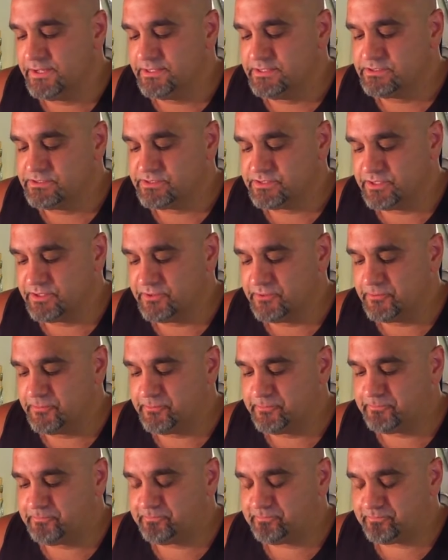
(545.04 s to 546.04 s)
So,
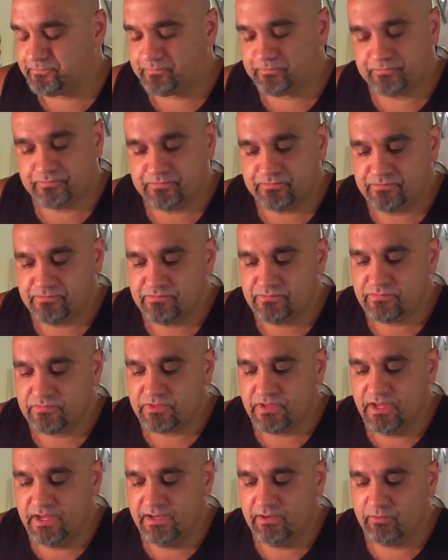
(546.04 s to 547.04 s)

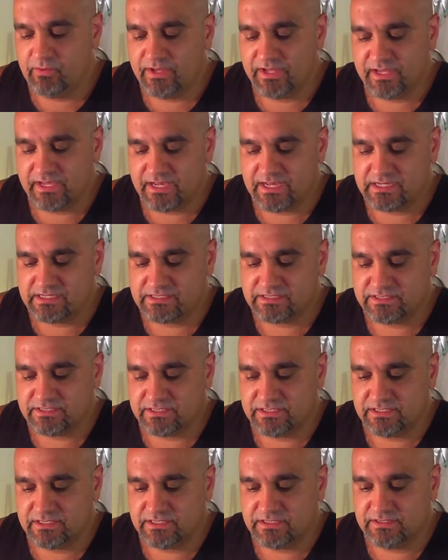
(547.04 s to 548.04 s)
anyway, guys,
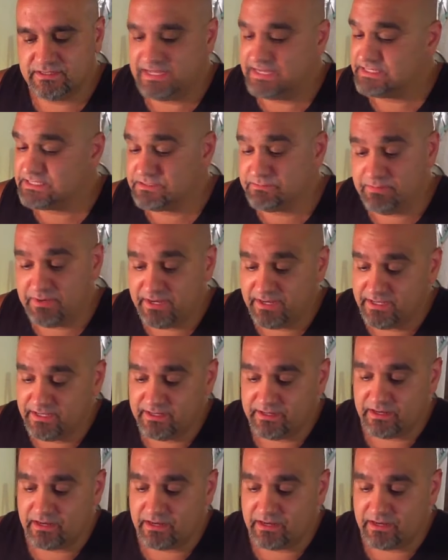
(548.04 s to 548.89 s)
that's about it.